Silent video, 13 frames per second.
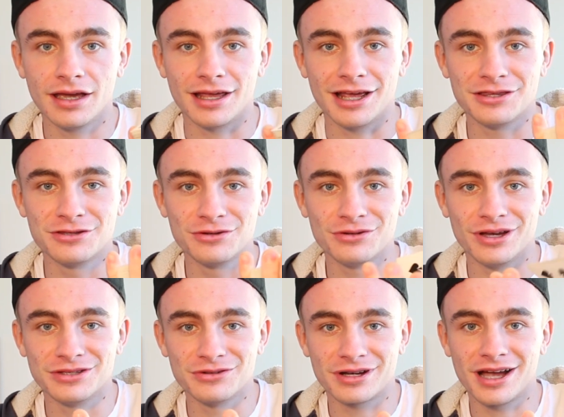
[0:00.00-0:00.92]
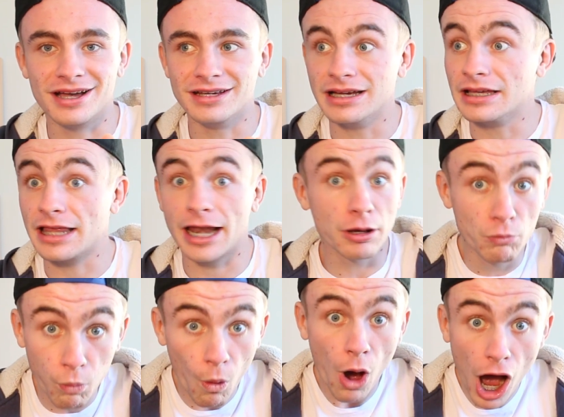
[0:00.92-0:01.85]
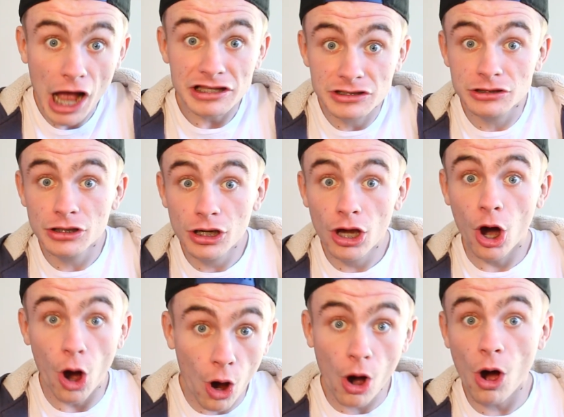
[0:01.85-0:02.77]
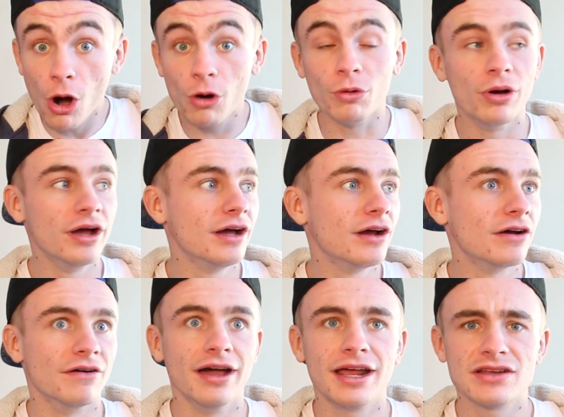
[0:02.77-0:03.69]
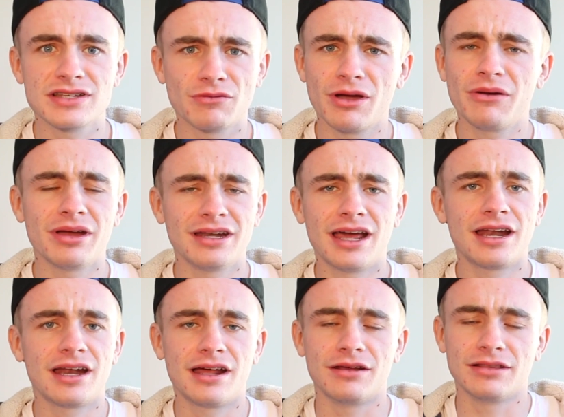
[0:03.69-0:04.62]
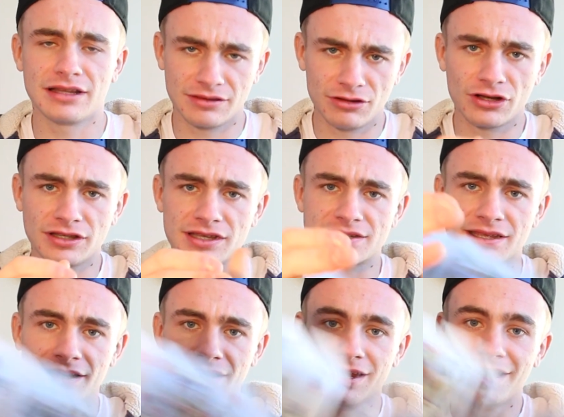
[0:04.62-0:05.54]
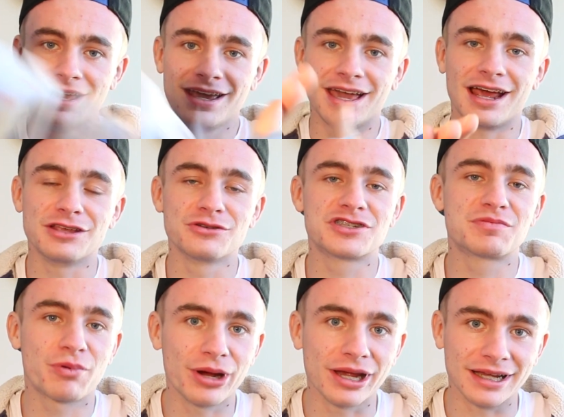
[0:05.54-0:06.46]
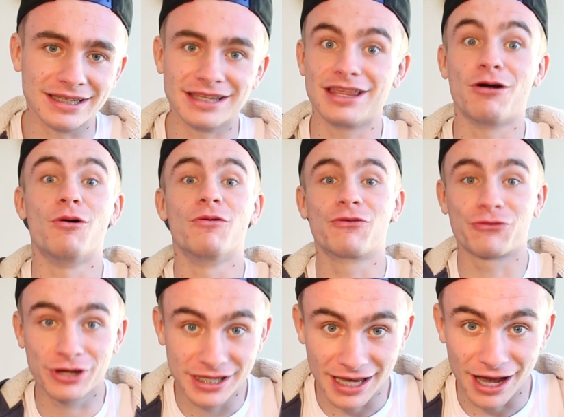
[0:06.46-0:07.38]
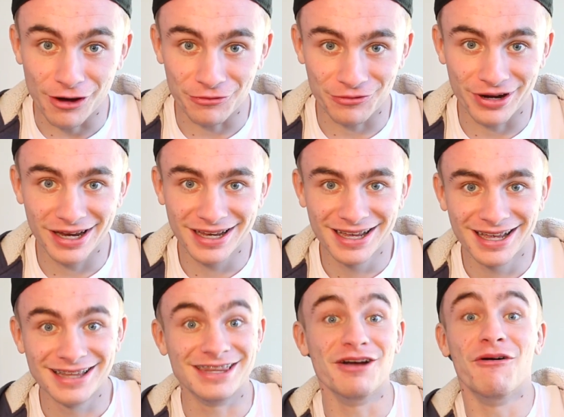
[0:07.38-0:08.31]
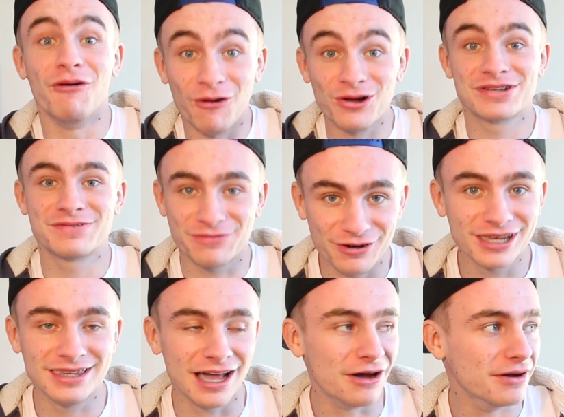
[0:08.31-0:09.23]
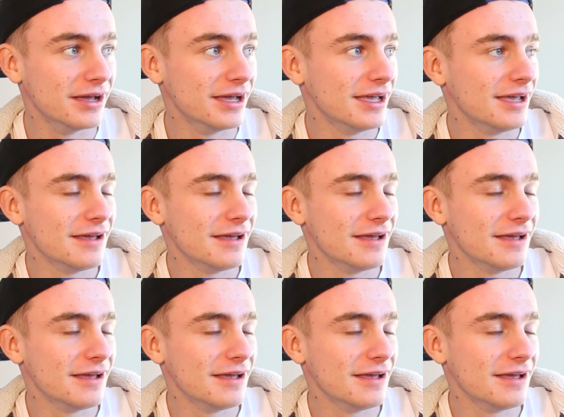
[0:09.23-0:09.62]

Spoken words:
And I do a cut. And they're like, what? Oh! Right? And I was like, wait, no. Look at this then. And I do a spring. And then they all freak out, right? They all freaked out.